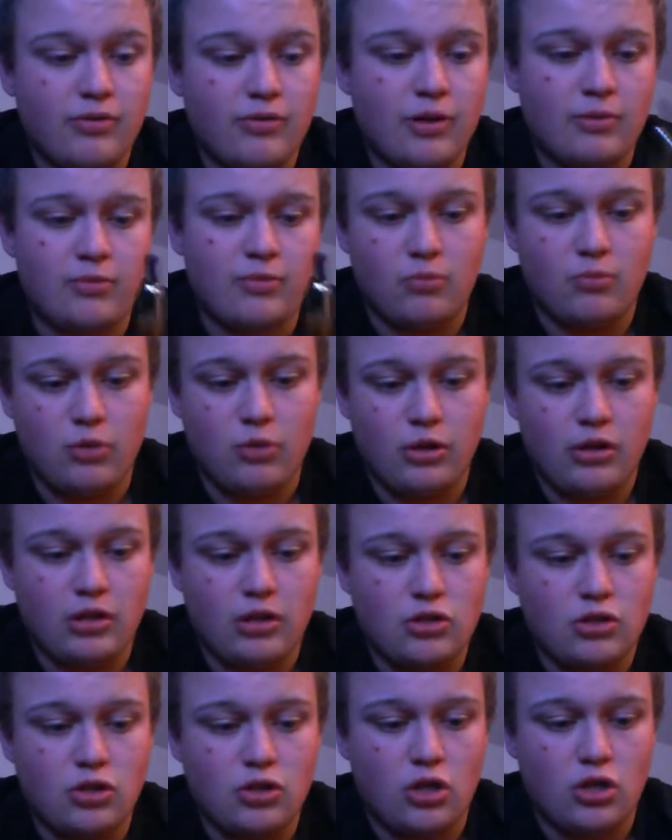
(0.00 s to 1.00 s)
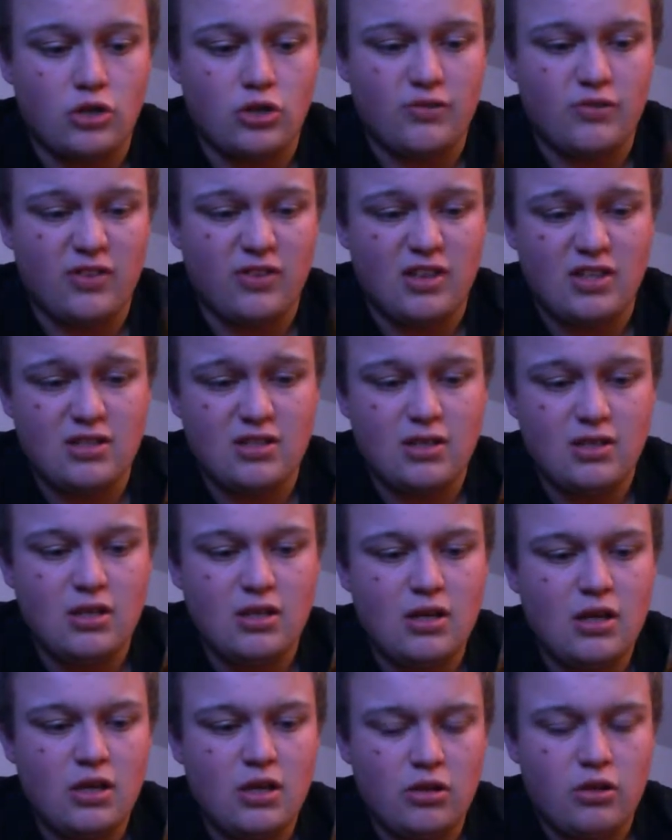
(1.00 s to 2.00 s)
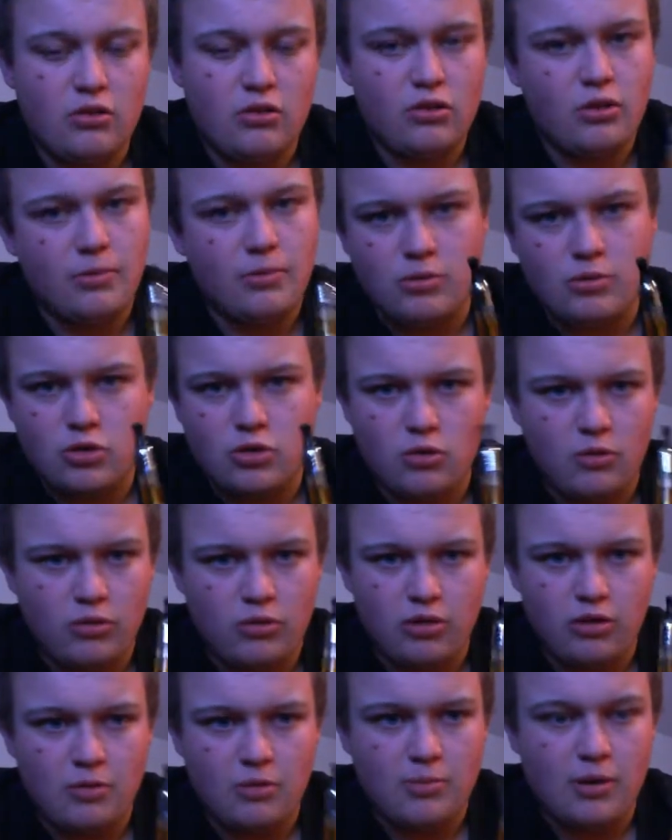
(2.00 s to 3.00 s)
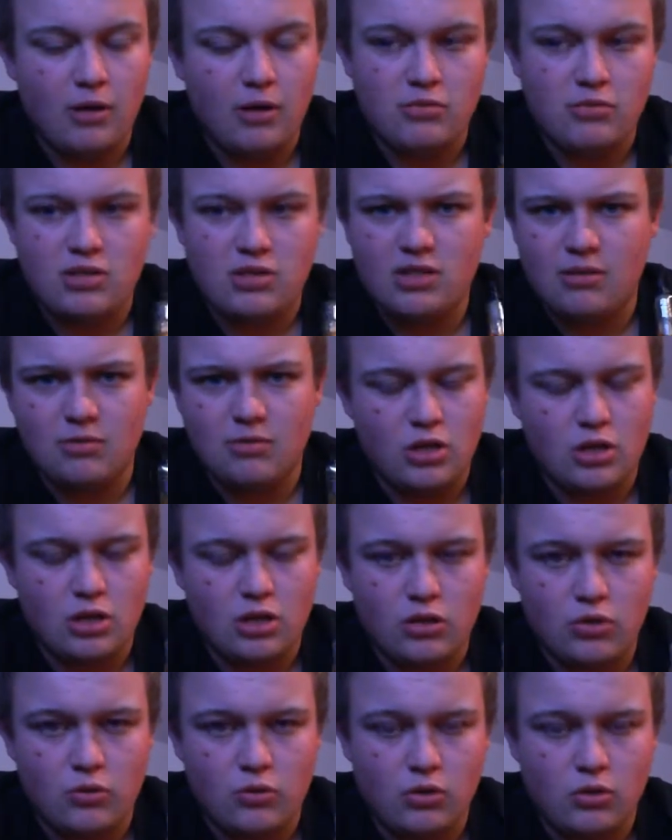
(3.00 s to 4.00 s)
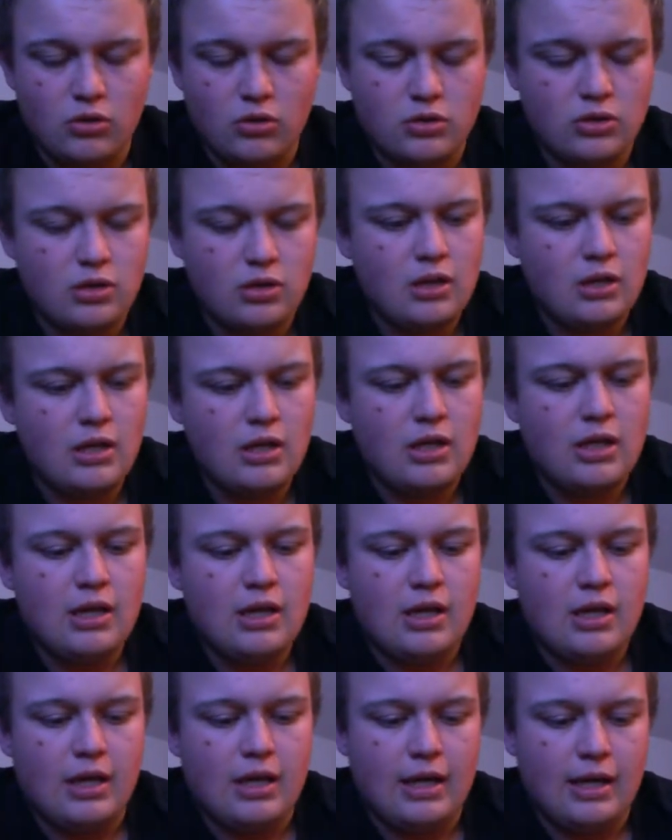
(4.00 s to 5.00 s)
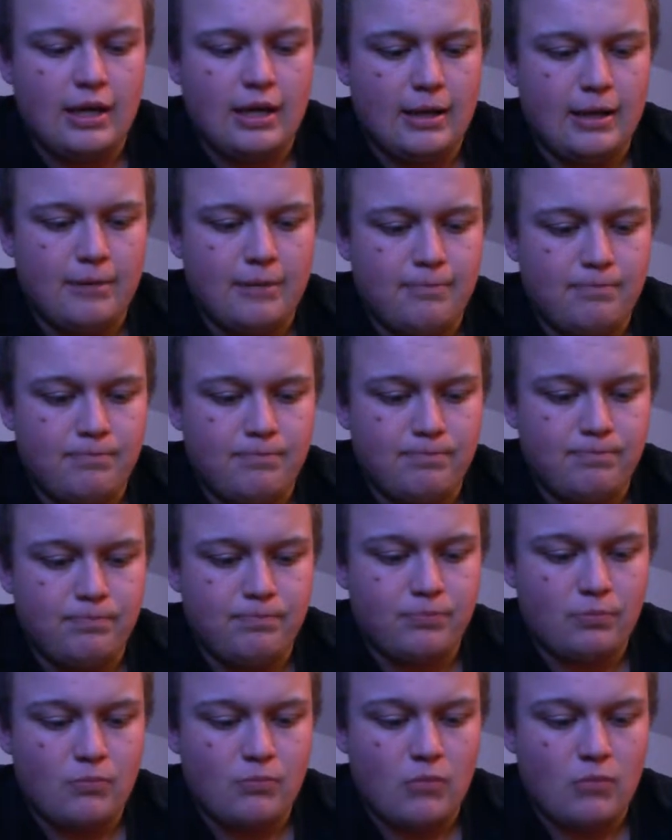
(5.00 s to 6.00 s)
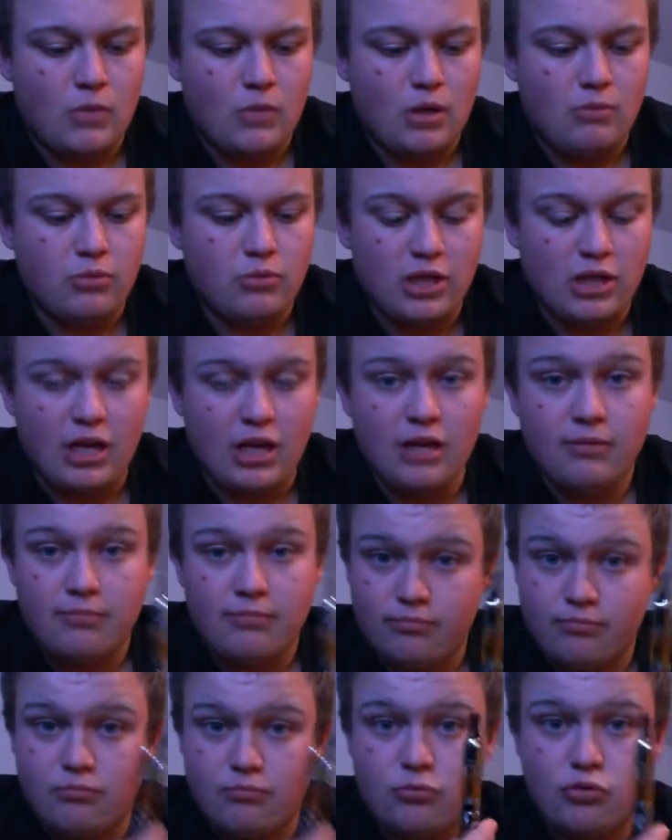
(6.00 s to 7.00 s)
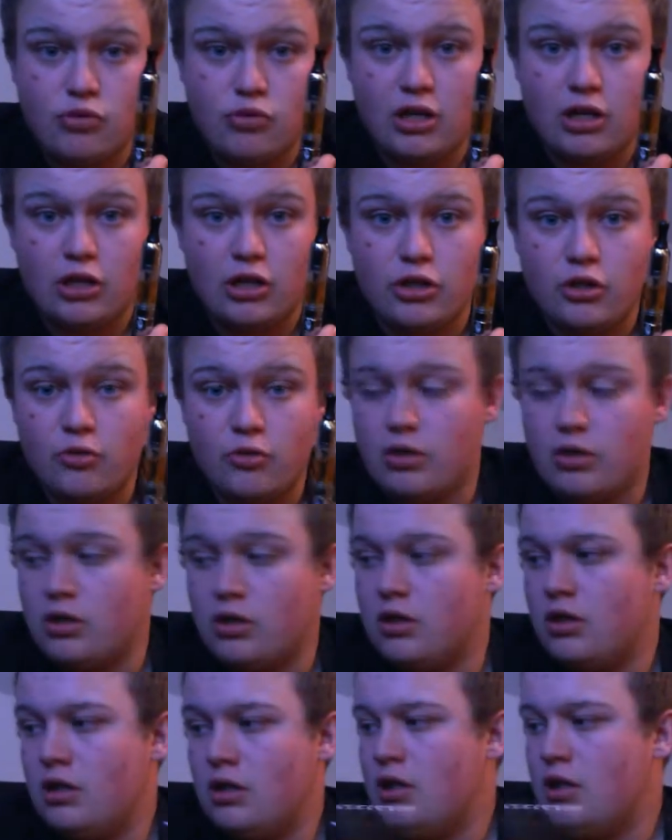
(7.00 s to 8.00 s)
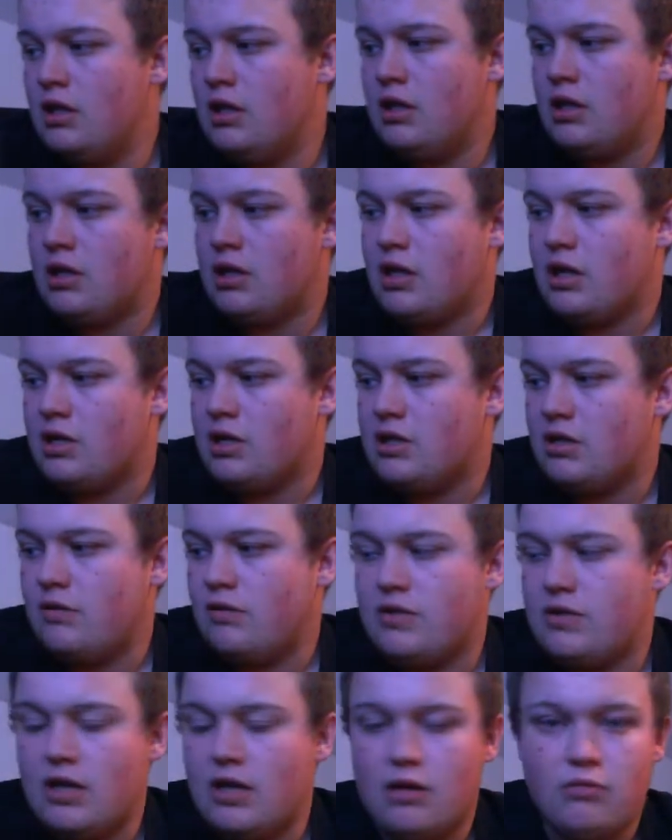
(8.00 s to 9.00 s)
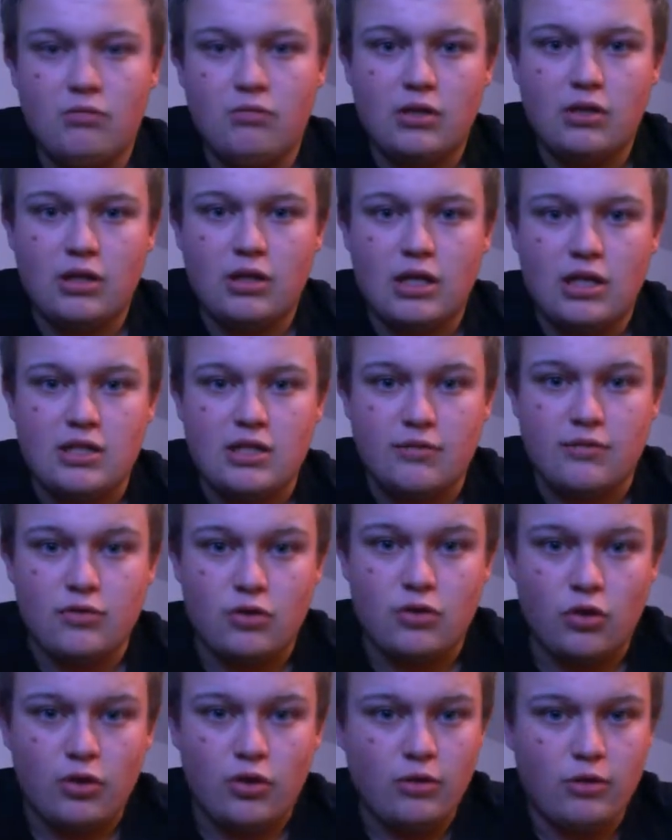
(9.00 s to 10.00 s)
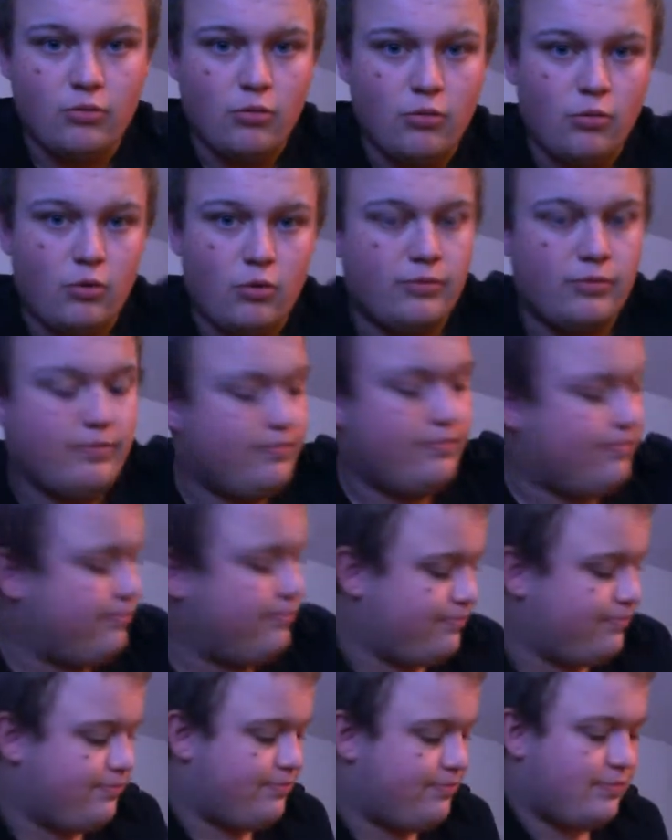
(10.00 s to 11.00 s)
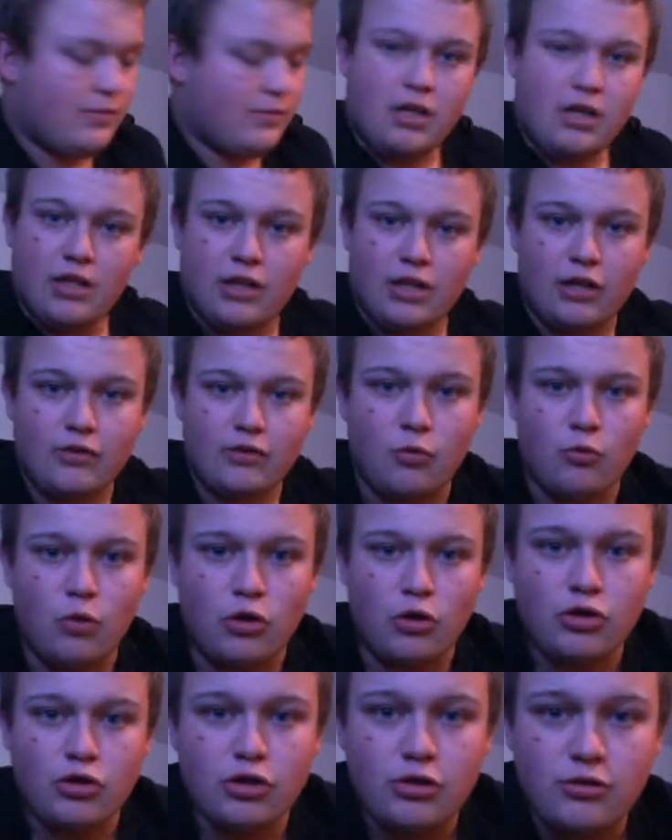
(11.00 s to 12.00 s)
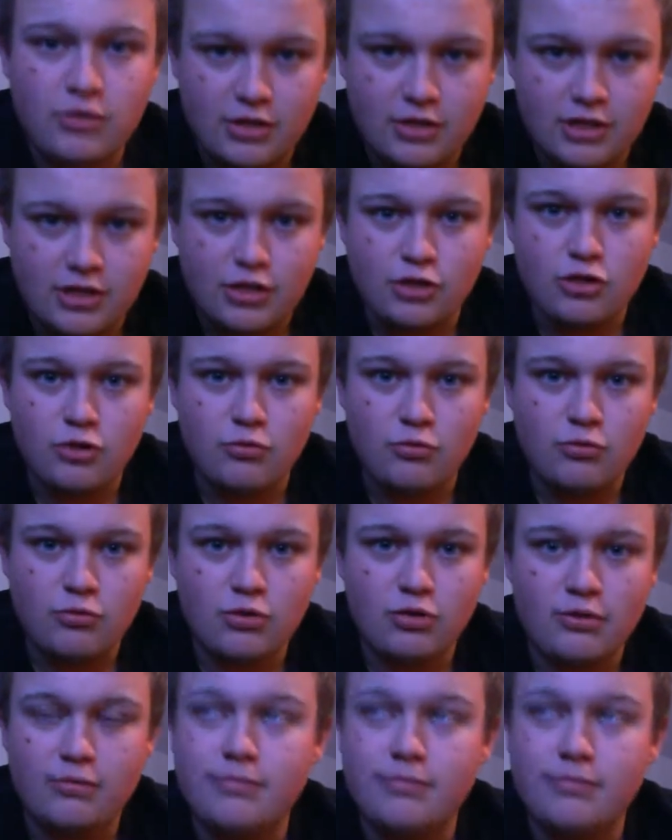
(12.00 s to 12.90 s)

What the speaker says: vapes for one of these chargers for this. Only about £2 or £3, same as all the other ones. But yeah, great little unit. Get yourselves down, get yourself sorted out with one. Thanks for watching, stay tuned.